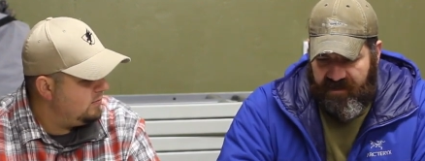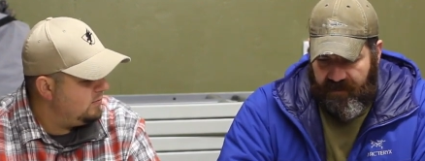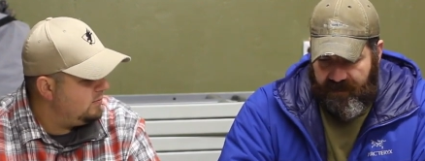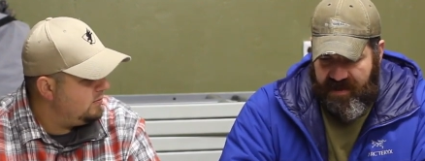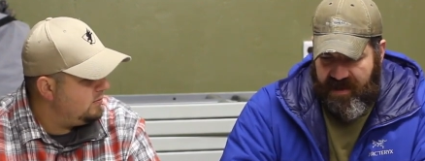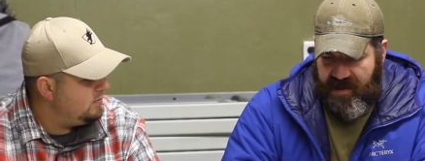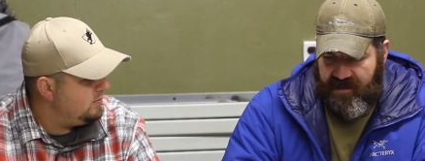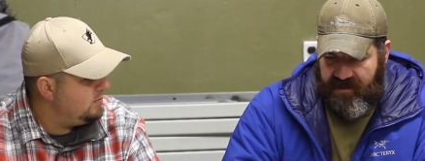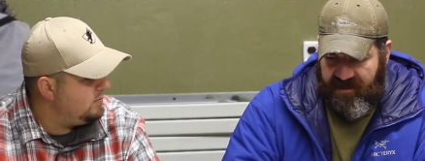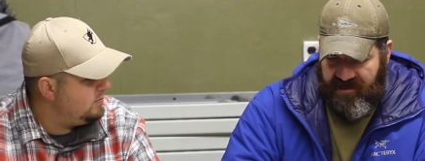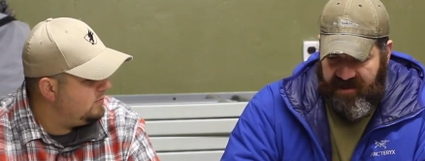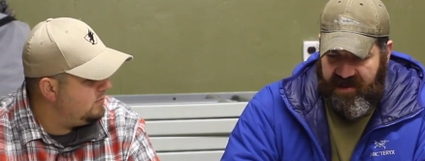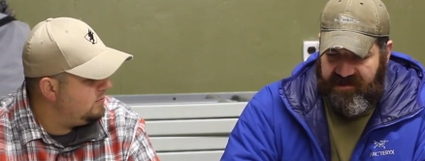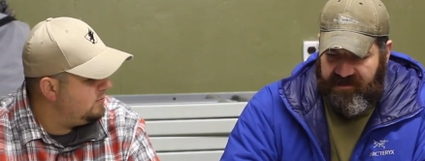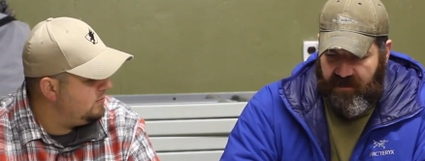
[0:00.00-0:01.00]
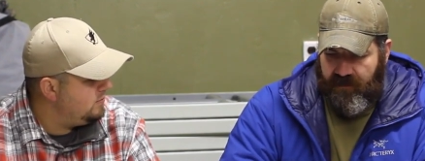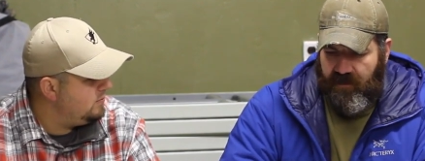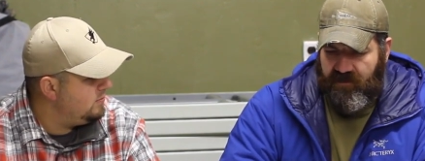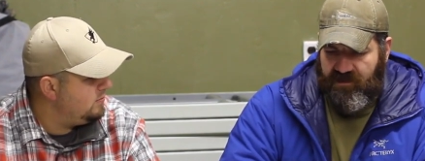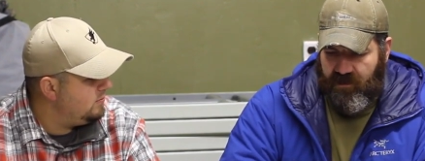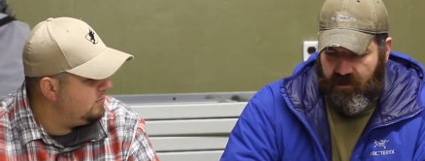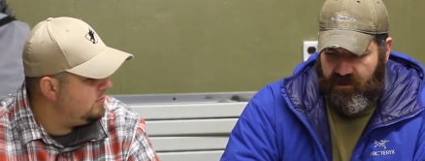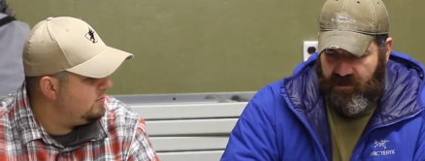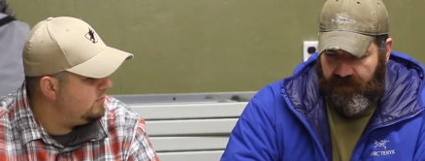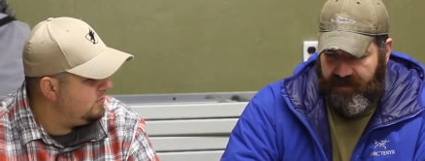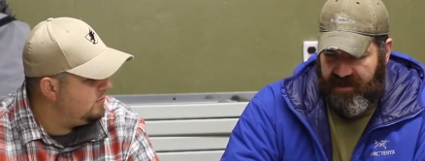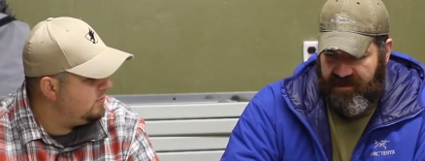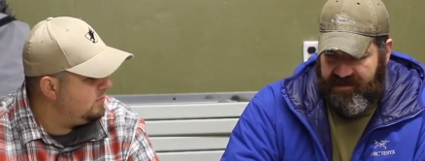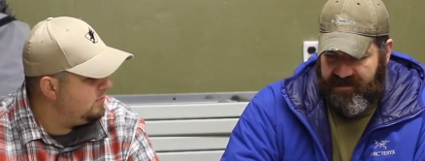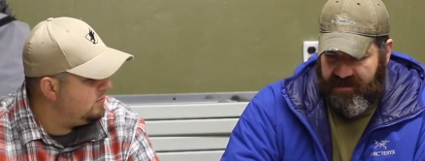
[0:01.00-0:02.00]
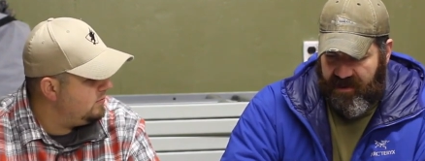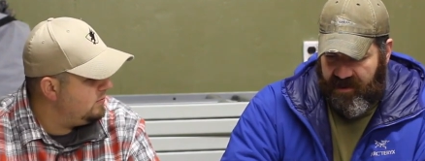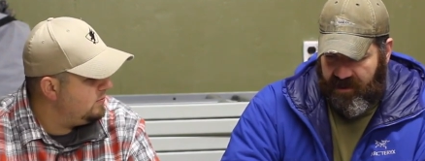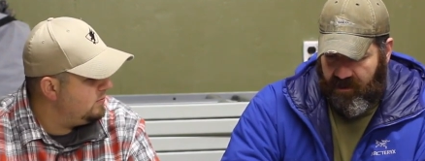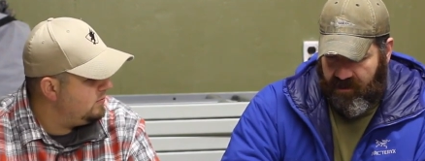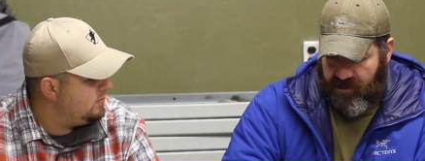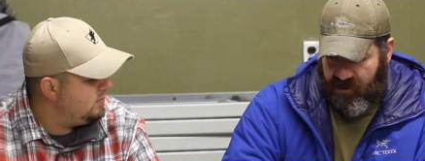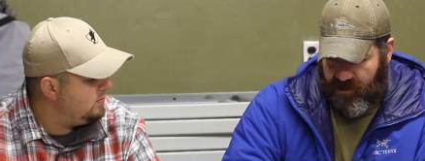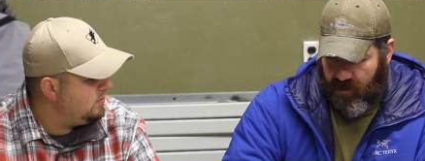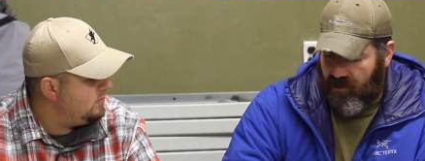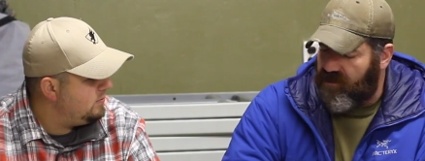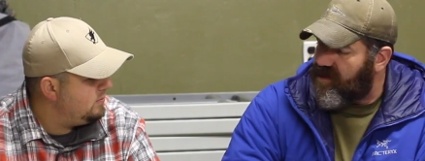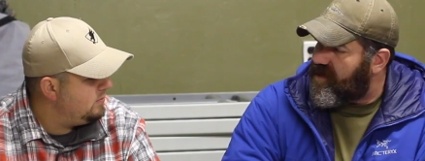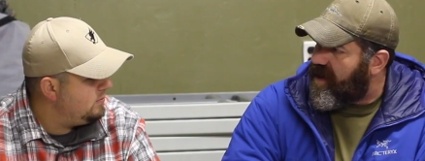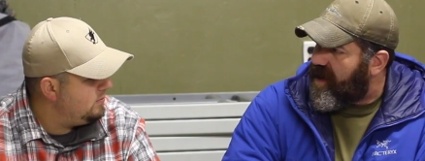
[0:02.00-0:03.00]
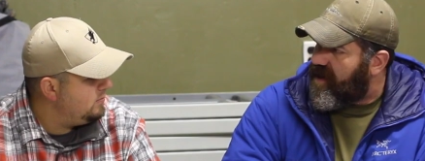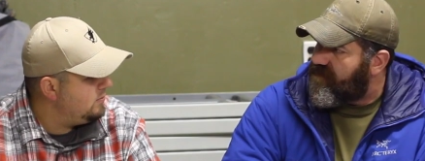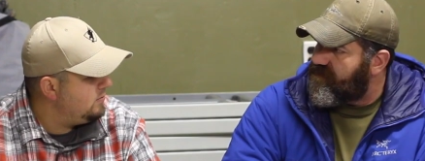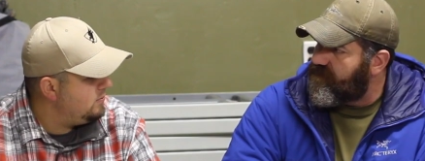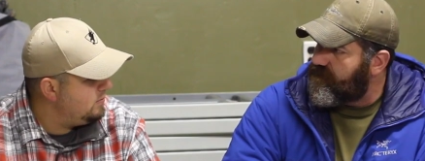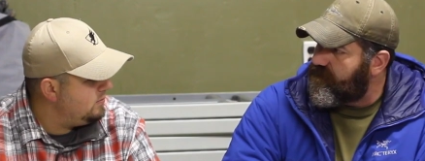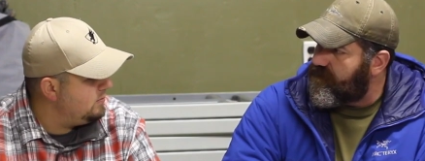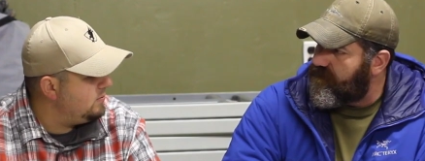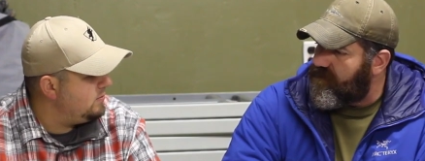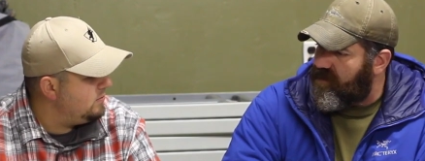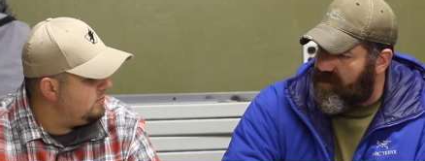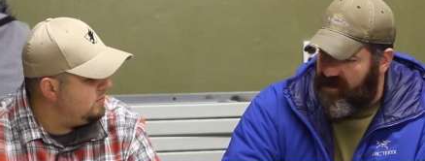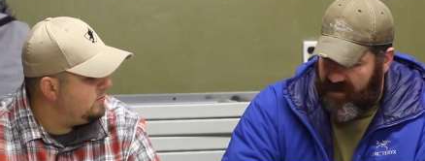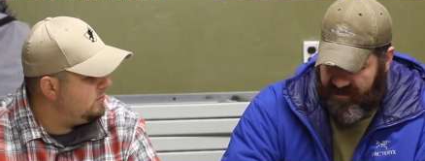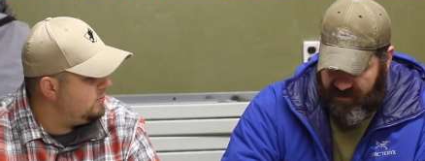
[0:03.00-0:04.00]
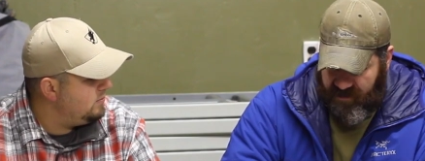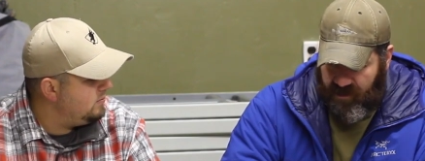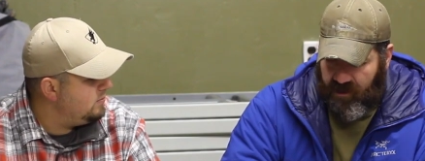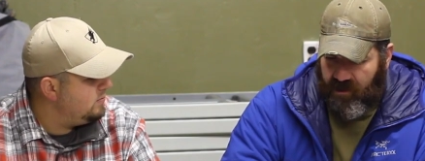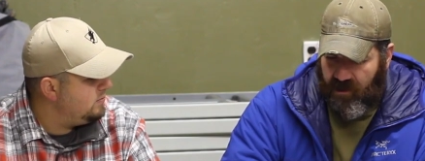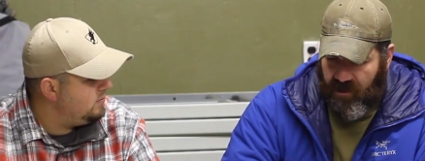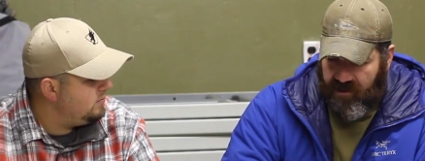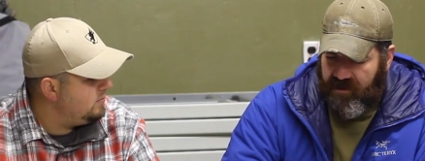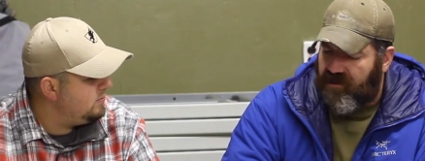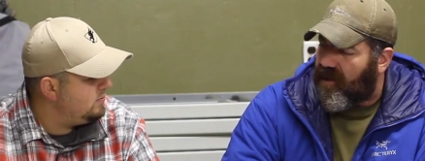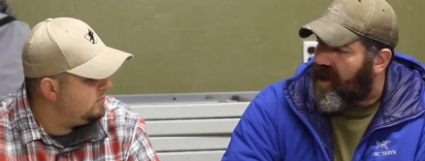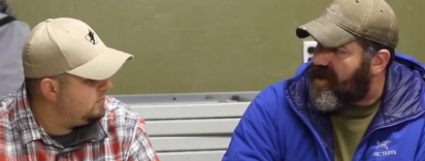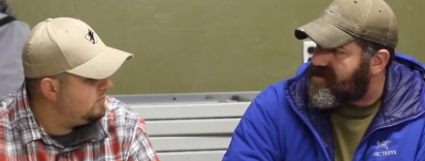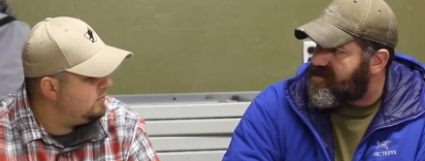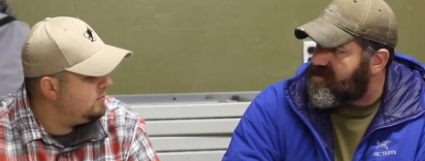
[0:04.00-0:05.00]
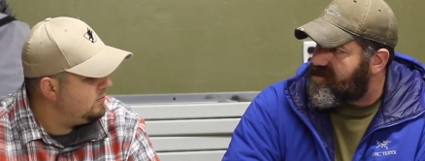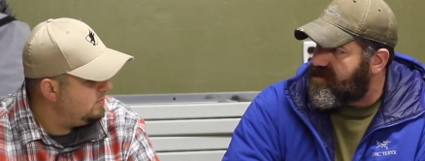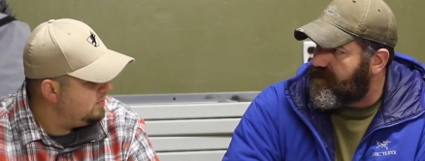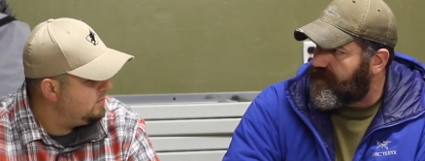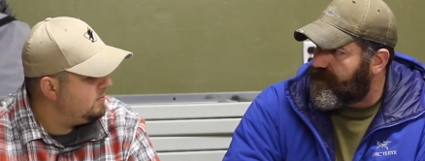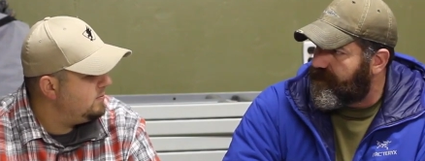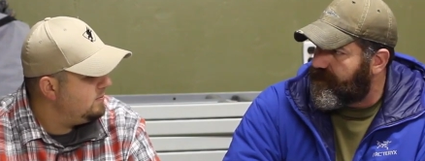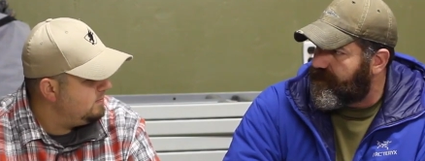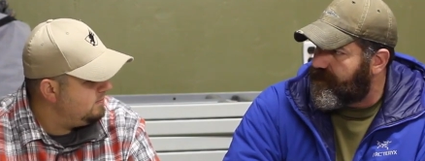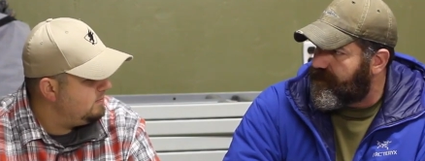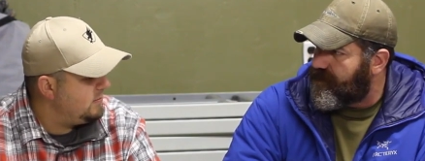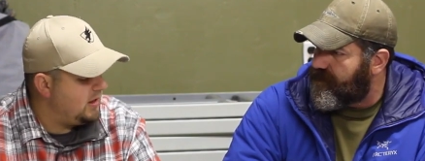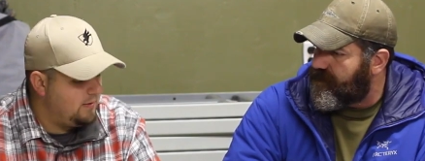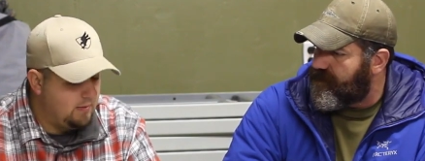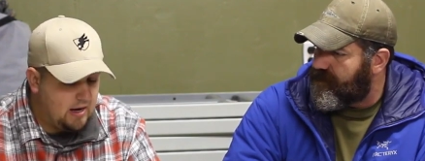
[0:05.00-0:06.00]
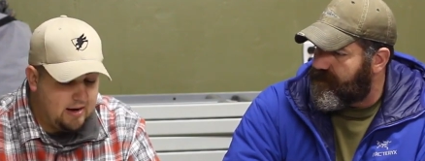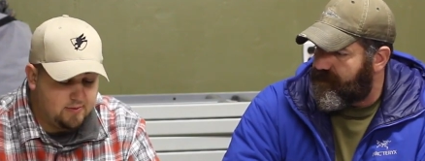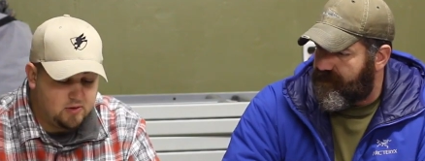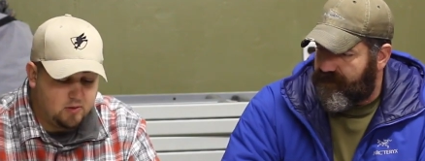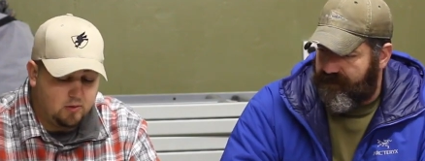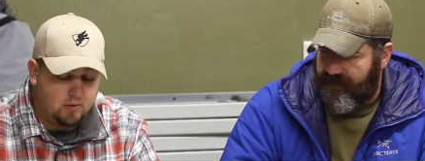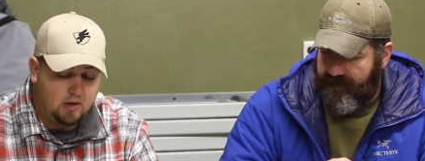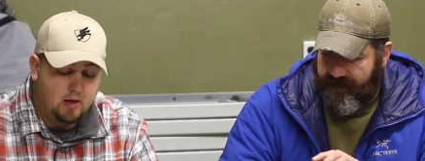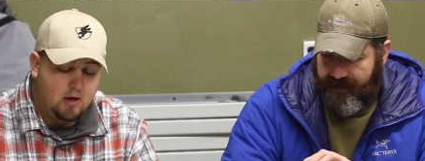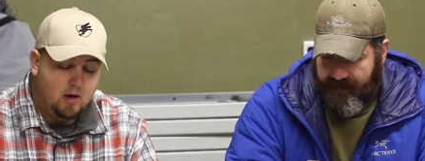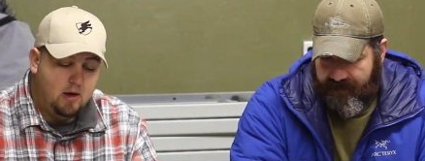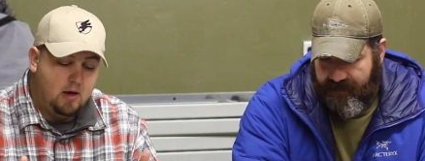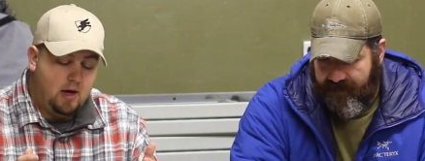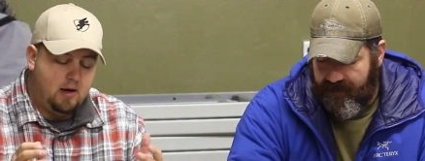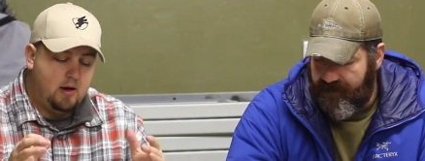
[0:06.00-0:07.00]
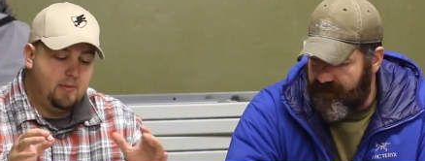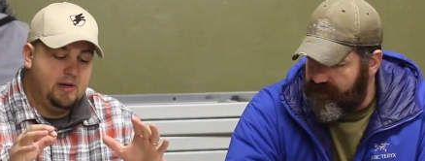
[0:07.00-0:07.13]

Speaker 1: to me, these are the most crucial piece that a shooter can have, is good glasses.
Speaker 2: Yep, absolutely. And,